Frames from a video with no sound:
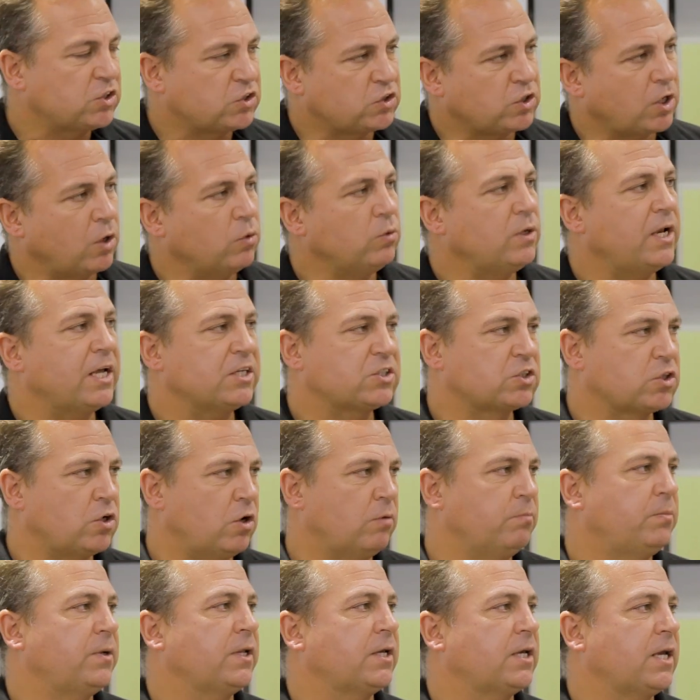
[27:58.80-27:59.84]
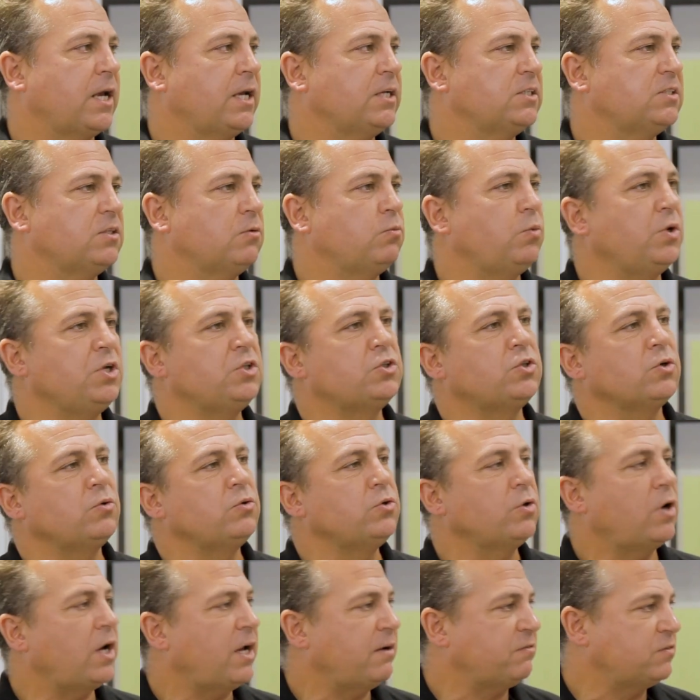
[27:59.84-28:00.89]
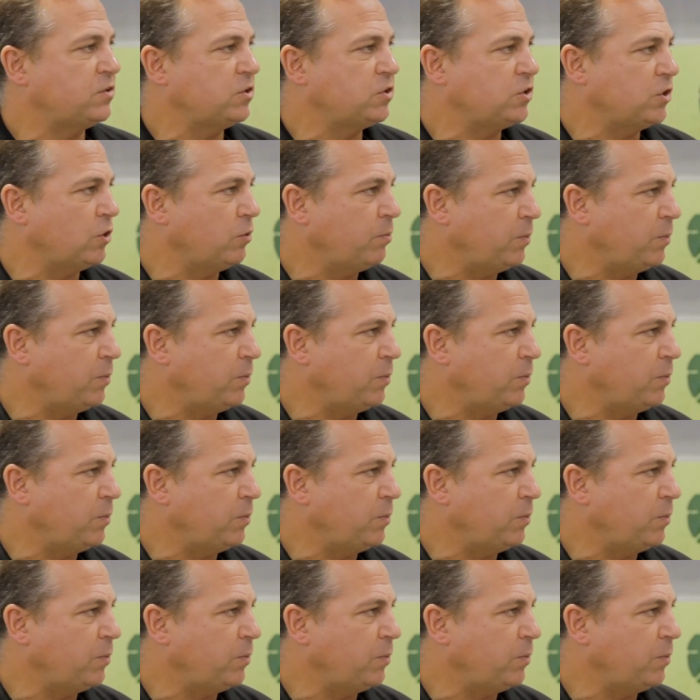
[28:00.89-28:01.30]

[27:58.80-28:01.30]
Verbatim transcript: so less complicated. We do not have to tell